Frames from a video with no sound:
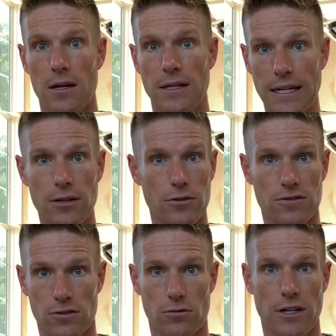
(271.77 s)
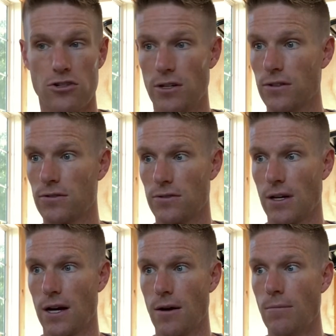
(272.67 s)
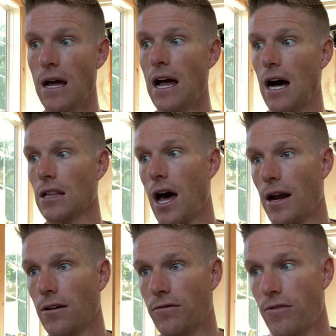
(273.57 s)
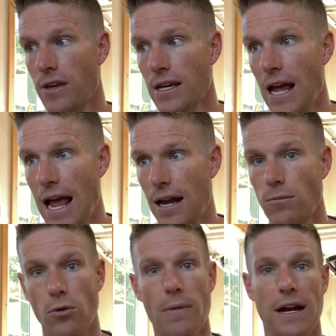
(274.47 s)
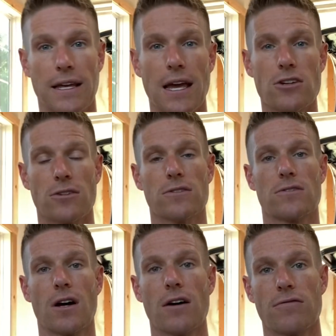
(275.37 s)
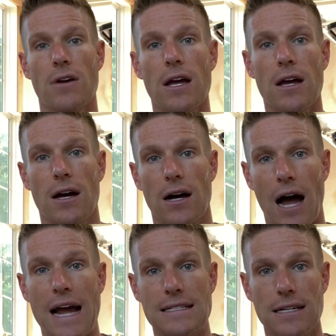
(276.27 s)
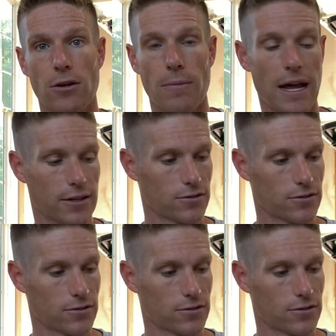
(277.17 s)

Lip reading: Needles, syringes, a lot of the animal medication stuff Ideal makes.